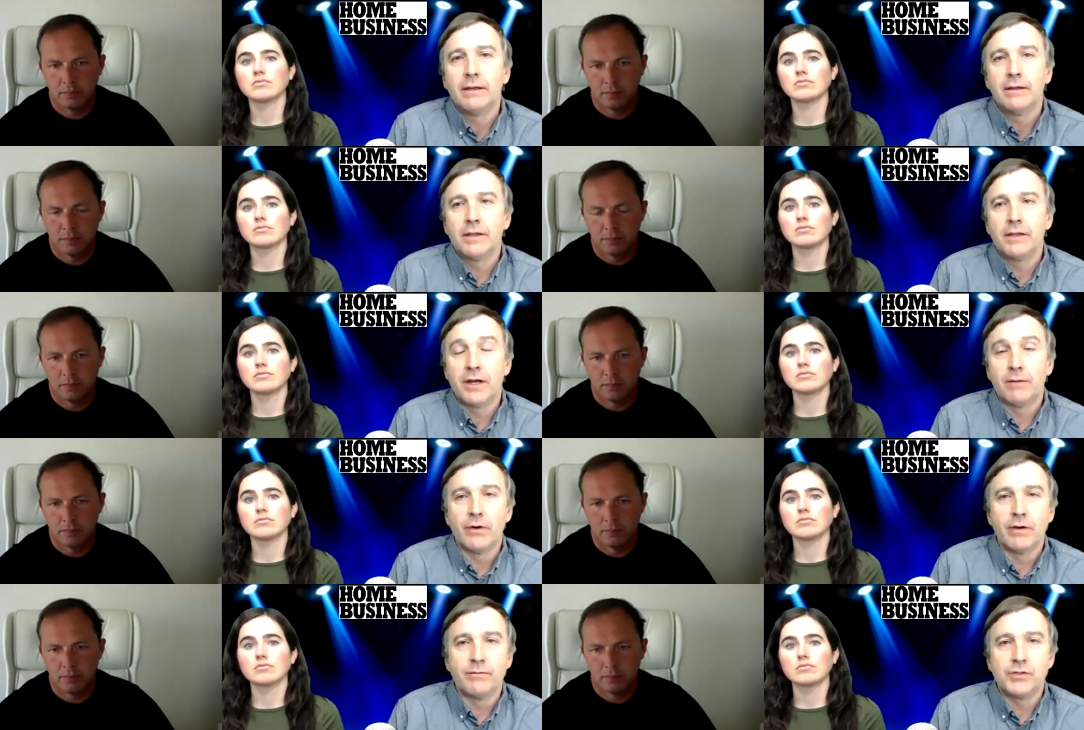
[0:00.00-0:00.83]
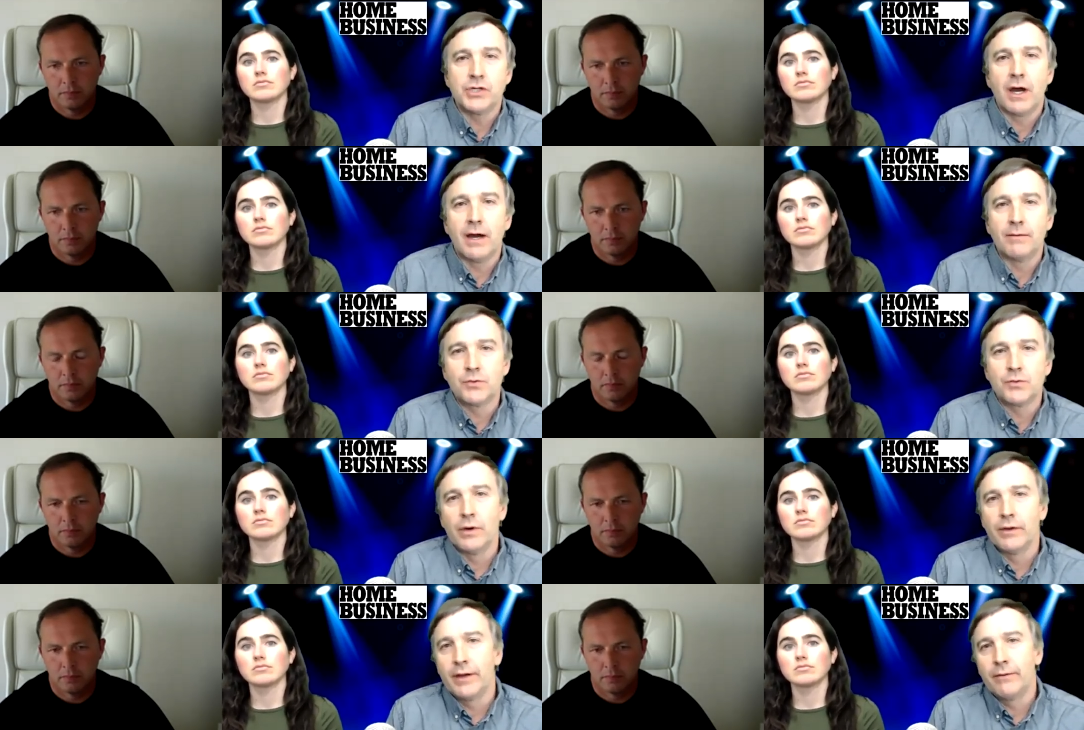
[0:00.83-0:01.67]
Speaker 1: the number of jobs
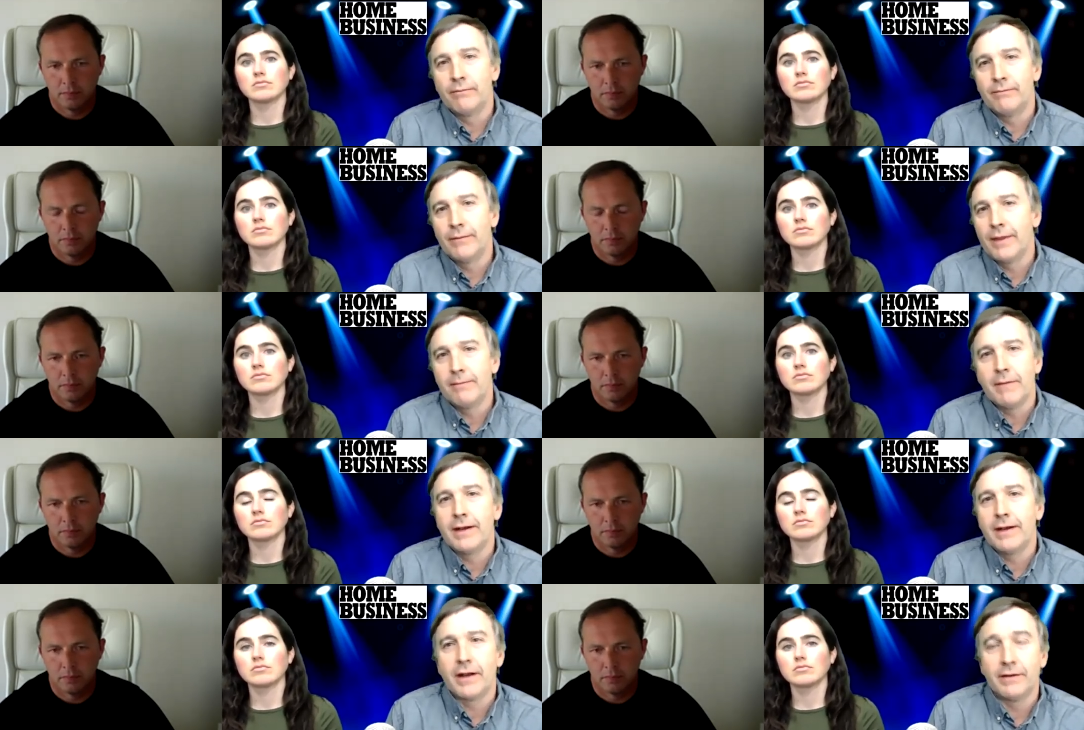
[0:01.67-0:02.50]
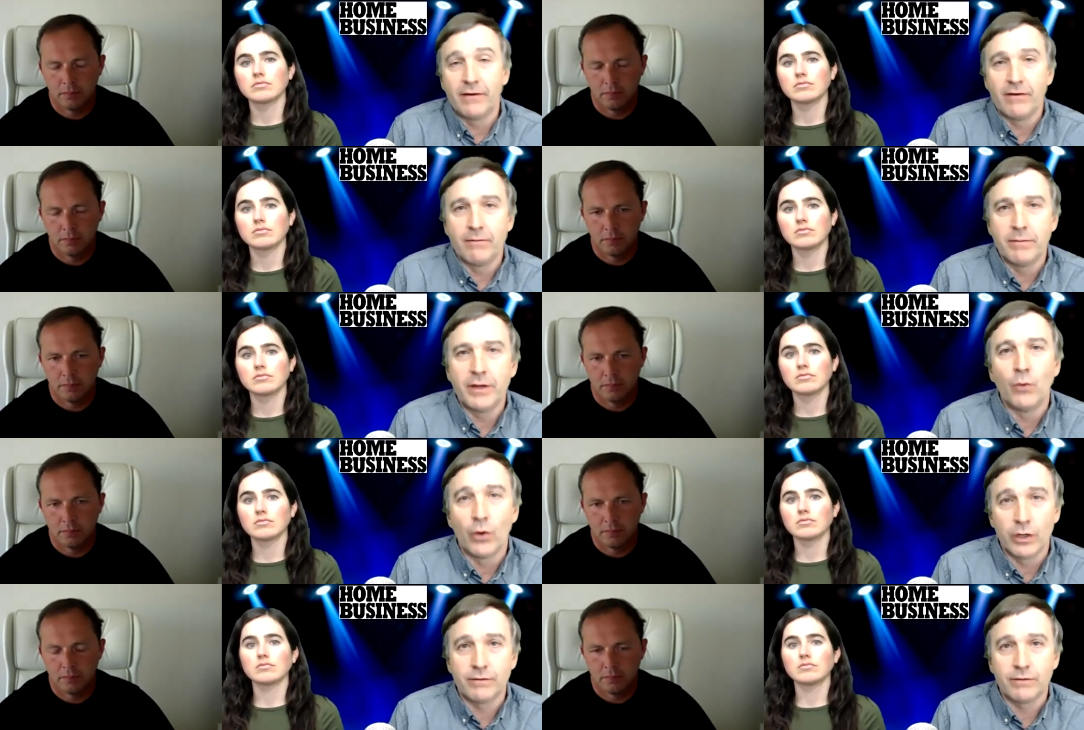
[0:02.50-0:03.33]
where they they might not have ever been
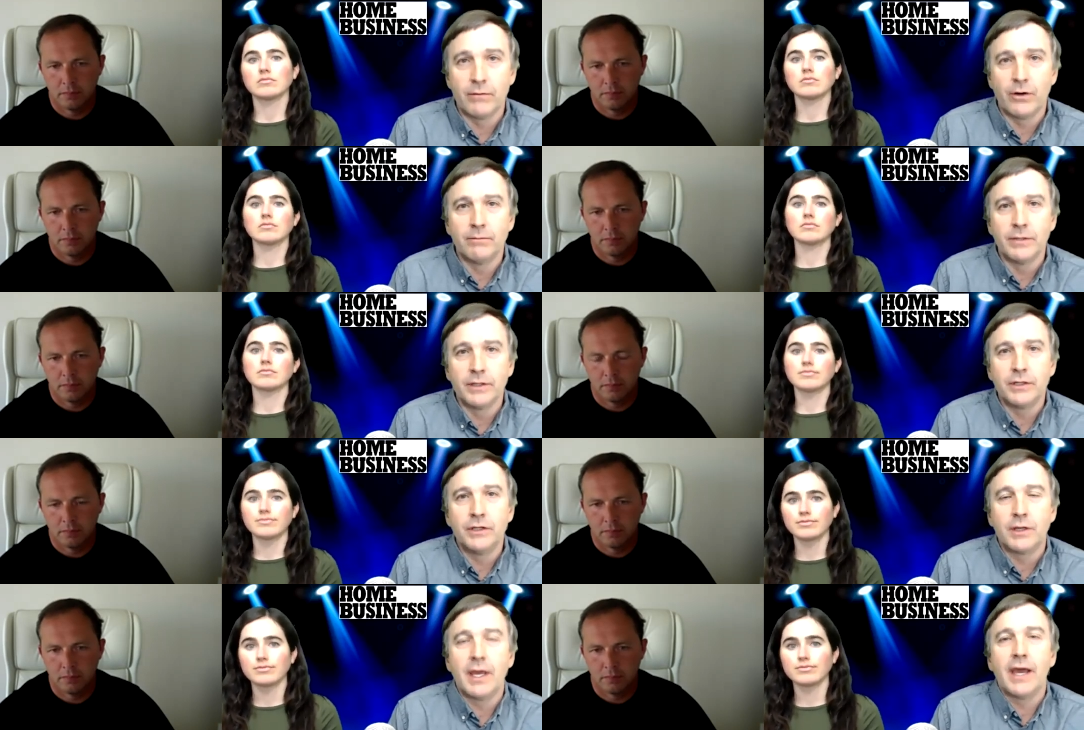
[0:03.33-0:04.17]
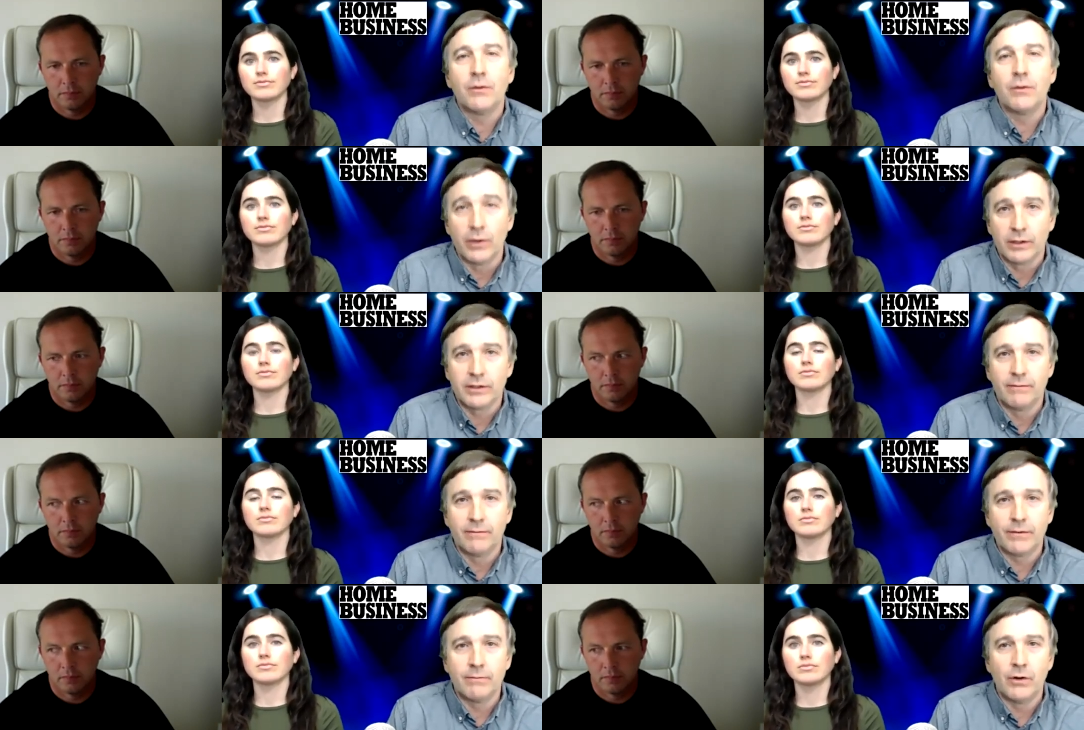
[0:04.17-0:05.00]
worked from home but you can work
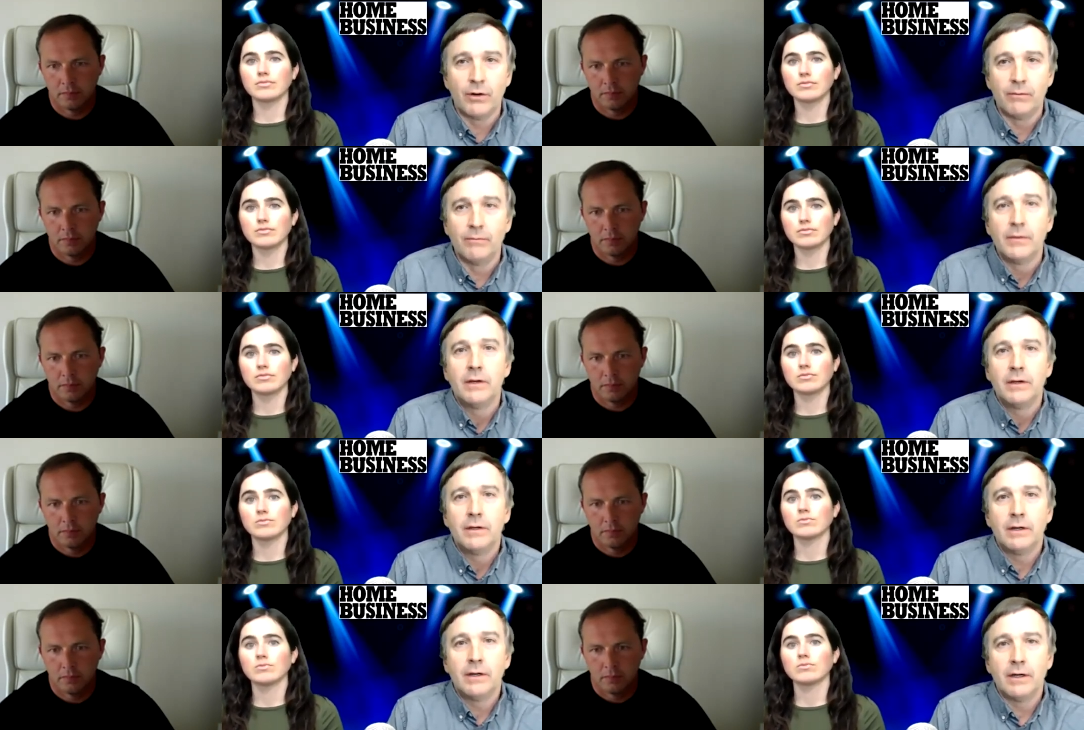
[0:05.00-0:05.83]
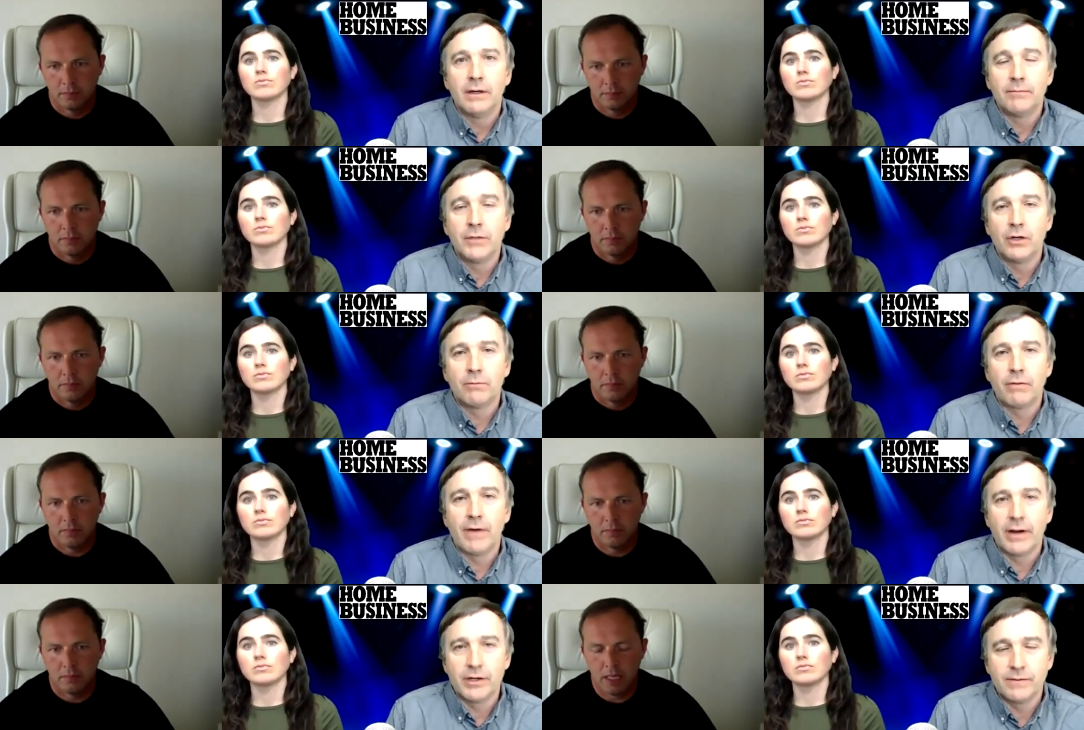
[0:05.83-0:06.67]
them from home uh, you know
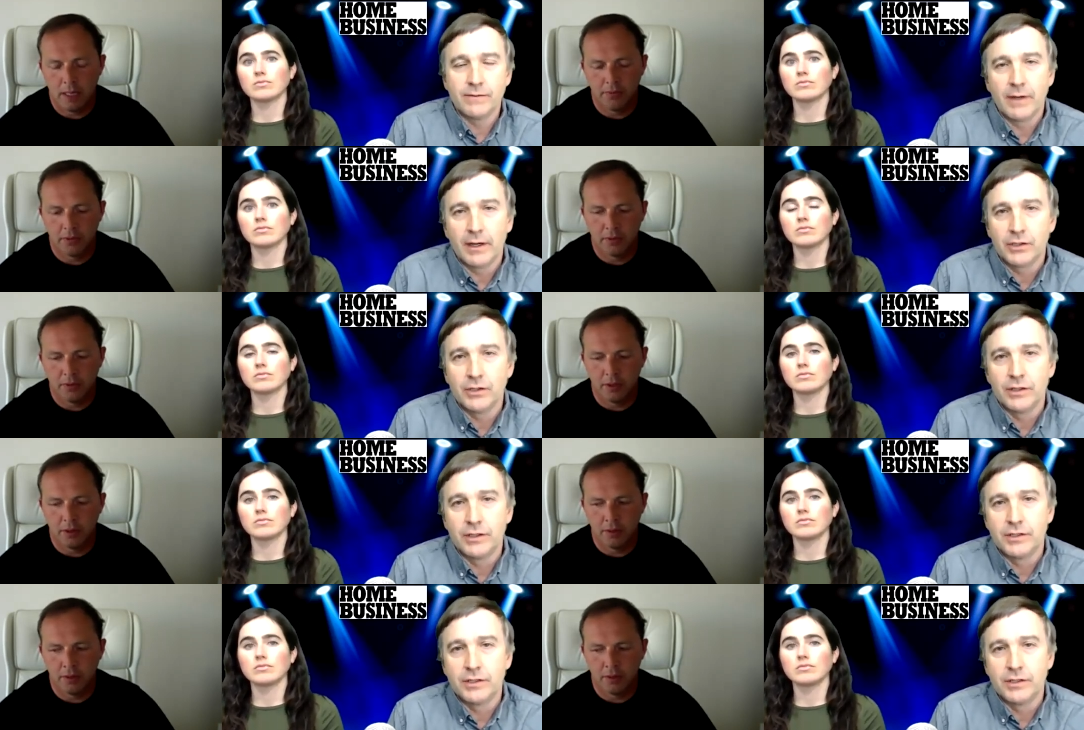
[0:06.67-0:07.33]
provided you've got good